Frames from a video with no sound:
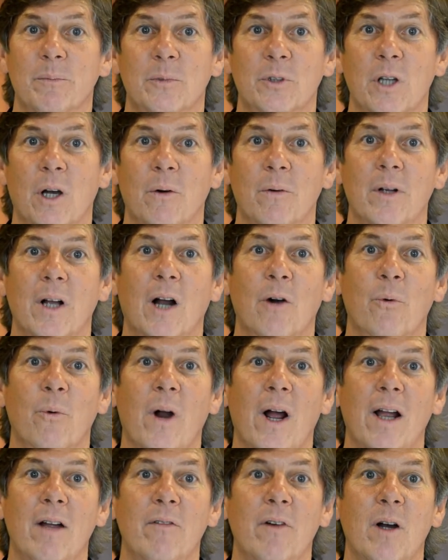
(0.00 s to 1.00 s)
So
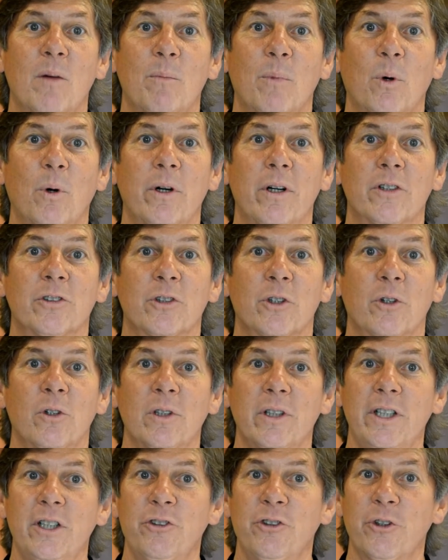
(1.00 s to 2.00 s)
arrive on board as
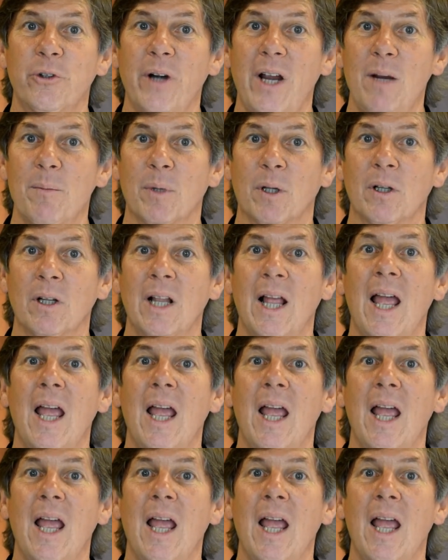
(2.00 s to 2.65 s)
early as you're able